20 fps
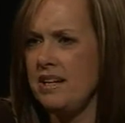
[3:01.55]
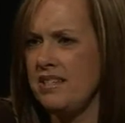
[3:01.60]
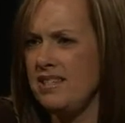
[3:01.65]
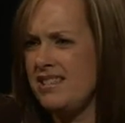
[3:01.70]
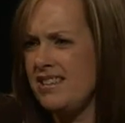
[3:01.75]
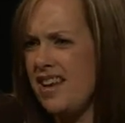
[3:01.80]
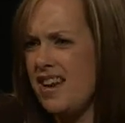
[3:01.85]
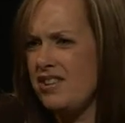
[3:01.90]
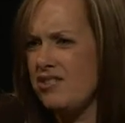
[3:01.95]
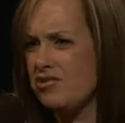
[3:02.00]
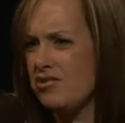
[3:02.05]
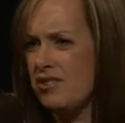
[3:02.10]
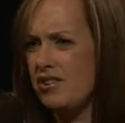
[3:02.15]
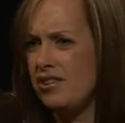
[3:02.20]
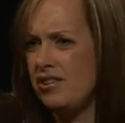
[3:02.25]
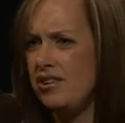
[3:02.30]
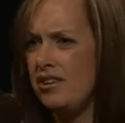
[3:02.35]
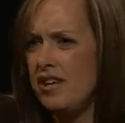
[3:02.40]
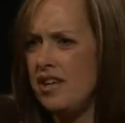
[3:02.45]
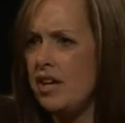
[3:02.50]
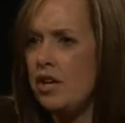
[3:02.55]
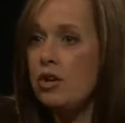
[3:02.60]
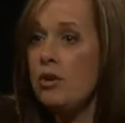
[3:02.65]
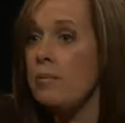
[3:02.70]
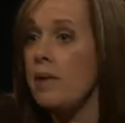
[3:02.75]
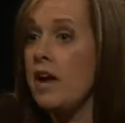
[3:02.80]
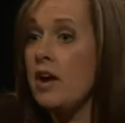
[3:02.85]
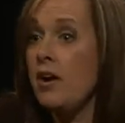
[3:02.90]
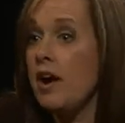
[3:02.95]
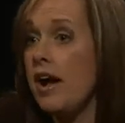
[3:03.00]
It's natural. No
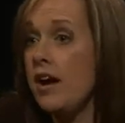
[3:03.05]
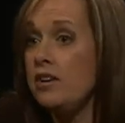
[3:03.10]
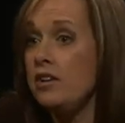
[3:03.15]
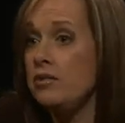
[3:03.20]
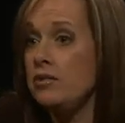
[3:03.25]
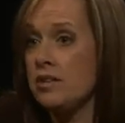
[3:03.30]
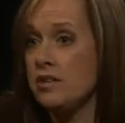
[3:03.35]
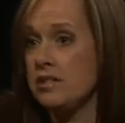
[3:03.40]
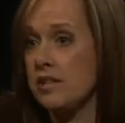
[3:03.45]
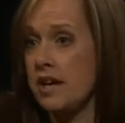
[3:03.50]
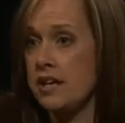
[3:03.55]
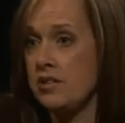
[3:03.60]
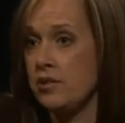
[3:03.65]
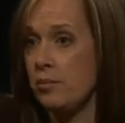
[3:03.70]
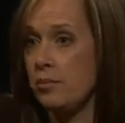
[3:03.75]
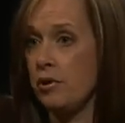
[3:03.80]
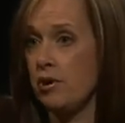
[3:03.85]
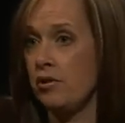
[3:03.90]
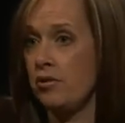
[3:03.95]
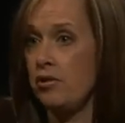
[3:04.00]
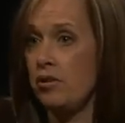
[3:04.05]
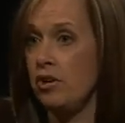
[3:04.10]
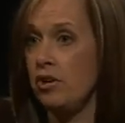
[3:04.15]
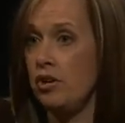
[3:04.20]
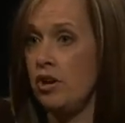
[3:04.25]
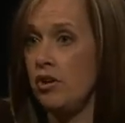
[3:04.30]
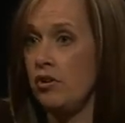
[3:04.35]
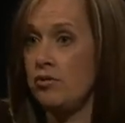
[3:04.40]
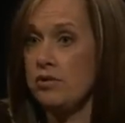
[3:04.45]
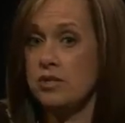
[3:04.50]
matter how you decide to birth,
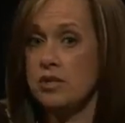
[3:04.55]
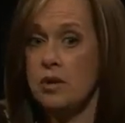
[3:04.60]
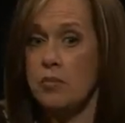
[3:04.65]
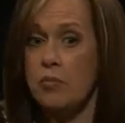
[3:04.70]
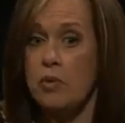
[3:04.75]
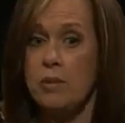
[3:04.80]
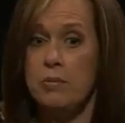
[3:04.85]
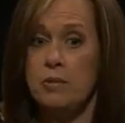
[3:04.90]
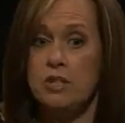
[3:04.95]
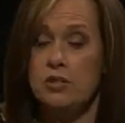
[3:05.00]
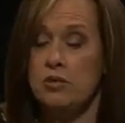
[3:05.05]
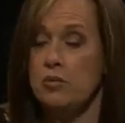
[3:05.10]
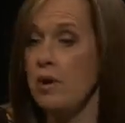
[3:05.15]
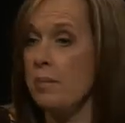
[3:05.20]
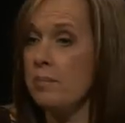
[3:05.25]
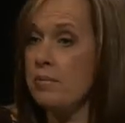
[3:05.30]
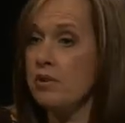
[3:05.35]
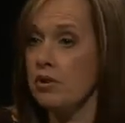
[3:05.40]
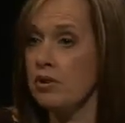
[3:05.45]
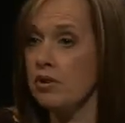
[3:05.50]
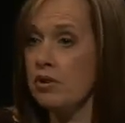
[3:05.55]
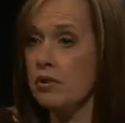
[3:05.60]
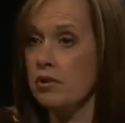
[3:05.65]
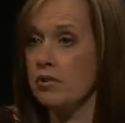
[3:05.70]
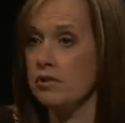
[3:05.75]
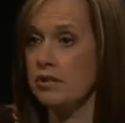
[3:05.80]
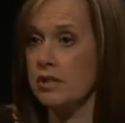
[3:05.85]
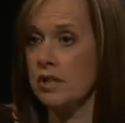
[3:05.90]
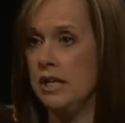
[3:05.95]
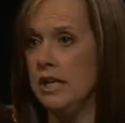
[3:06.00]
some women do
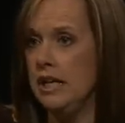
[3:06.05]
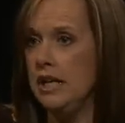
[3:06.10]
epidurals,